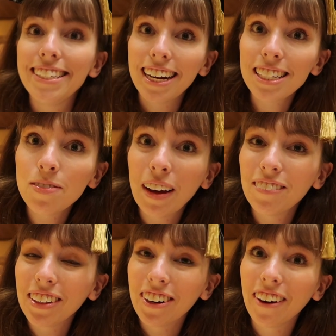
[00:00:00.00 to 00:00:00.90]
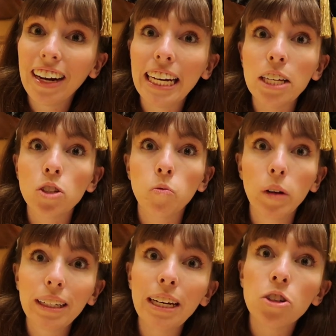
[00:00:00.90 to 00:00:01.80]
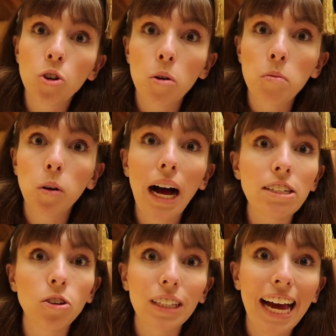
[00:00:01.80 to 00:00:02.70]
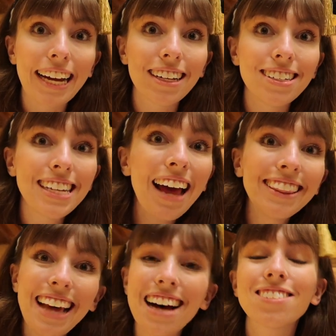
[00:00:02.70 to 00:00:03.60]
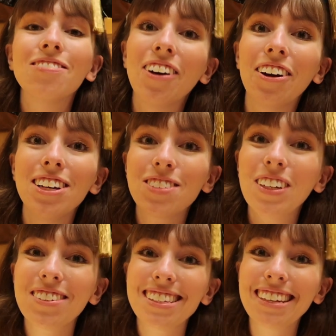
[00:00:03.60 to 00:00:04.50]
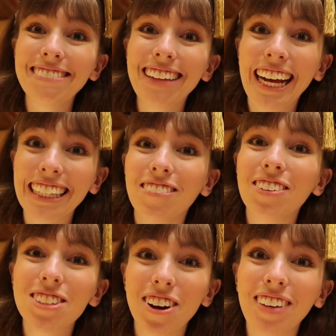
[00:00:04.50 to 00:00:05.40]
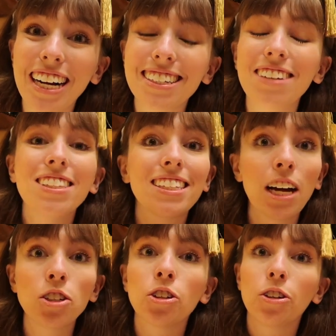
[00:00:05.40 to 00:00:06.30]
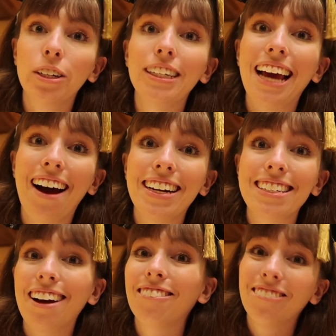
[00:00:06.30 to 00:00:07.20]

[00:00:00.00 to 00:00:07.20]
Just met Pluto and he's really adorable. I took like ten thousand photos because I love him so much. He's such a good character.